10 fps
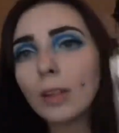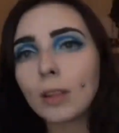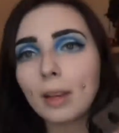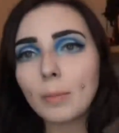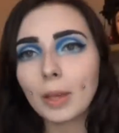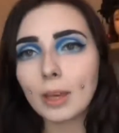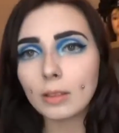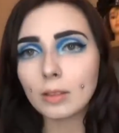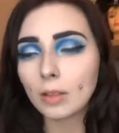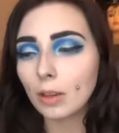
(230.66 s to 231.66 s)
the lip
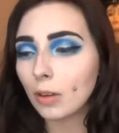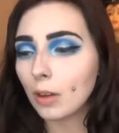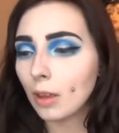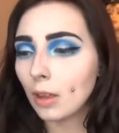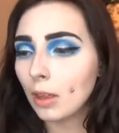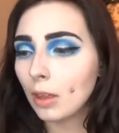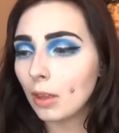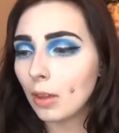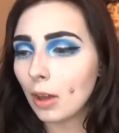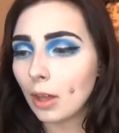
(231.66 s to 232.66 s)
kits, so
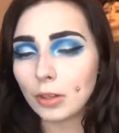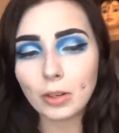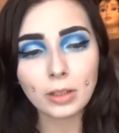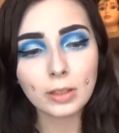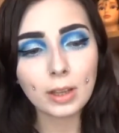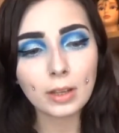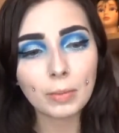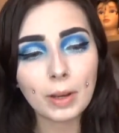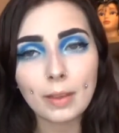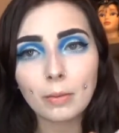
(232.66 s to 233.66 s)
I don't understand
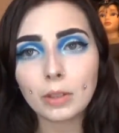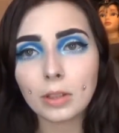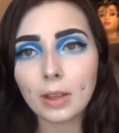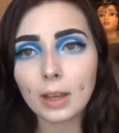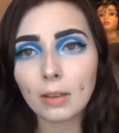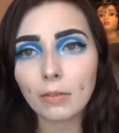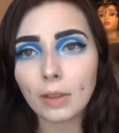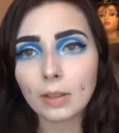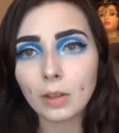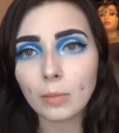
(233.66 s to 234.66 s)
why they would do that if
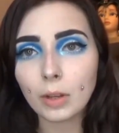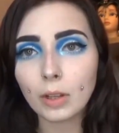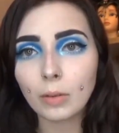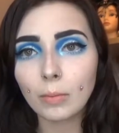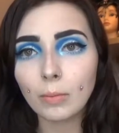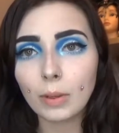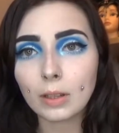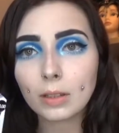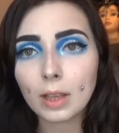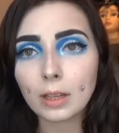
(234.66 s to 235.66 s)
there's no blue,
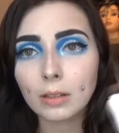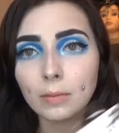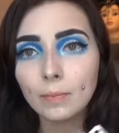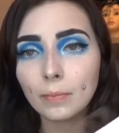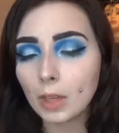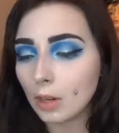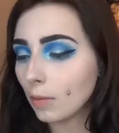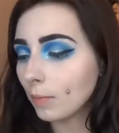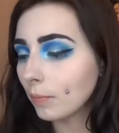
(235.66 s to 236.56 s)
because then, you know,